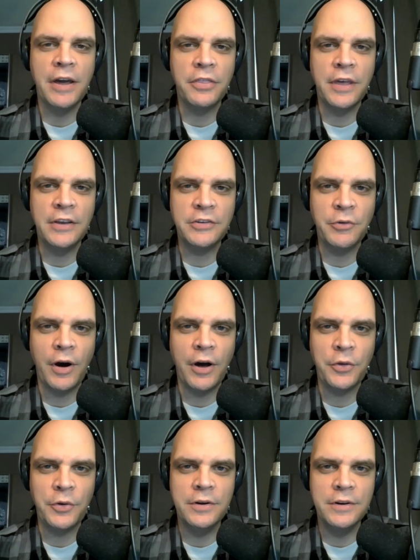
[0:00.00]
My thanks to
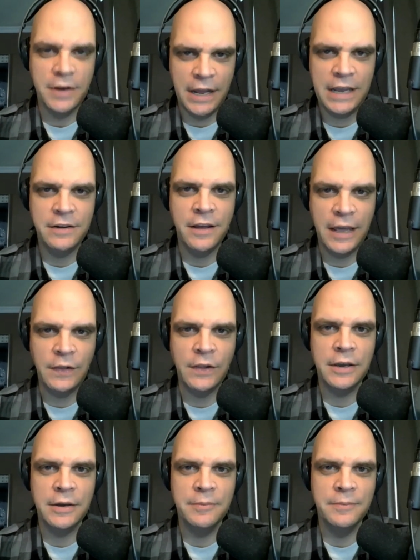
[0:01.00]
author Nate
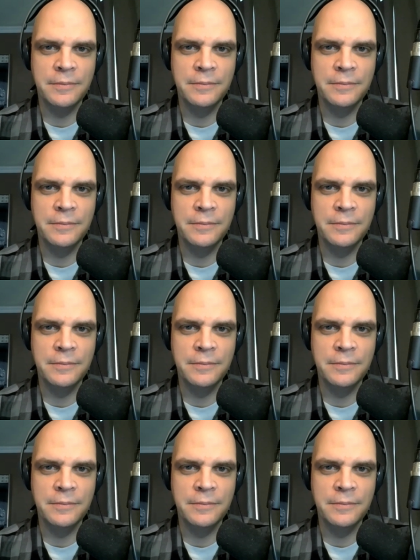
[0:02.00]
Hendley.